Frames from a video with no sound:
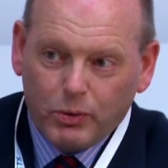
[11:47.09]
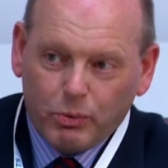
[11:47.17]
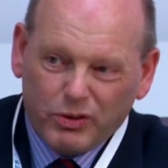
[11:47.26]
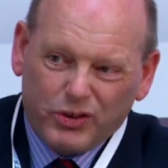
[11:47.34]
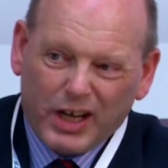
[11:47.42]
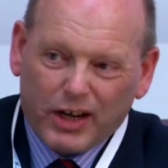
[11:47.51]

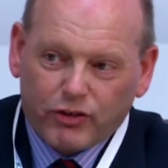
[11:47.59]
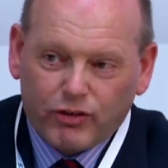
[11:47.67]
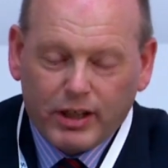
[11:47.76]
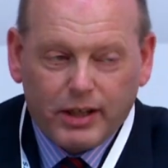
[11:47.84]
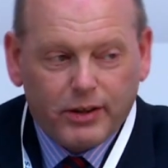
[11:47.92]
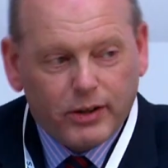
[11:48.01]
which is
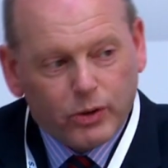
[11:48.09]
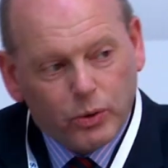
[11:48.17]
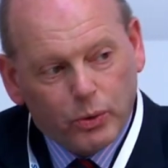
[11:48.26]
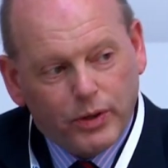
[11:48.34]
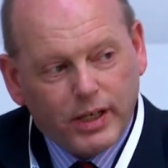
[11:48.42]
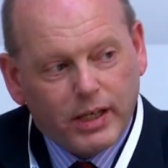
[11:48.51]
actually
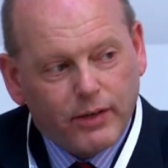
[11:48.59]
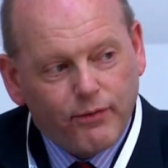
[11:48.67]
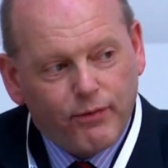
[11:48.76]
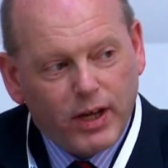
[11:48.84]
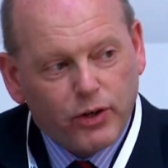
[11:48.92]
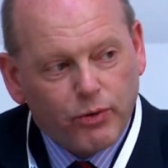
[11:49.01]
called the
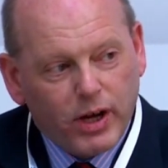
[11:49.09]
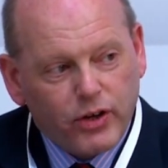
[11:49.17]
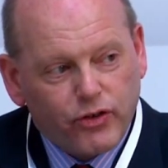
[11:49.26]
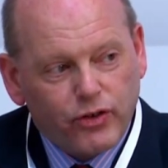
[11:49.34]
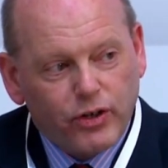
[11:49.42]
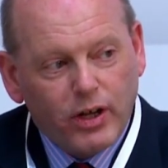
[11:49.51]

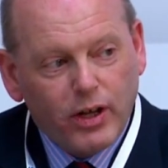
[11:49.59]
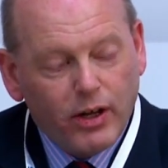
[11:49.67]
Confederation